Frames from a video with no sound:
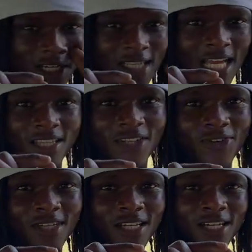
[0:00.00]
like
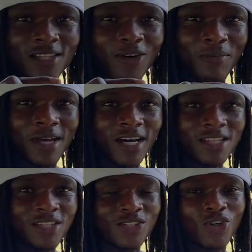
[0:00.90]
literally a little bit under
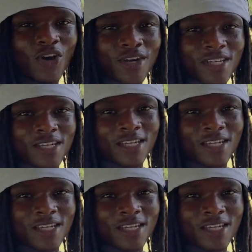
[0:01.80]
the target.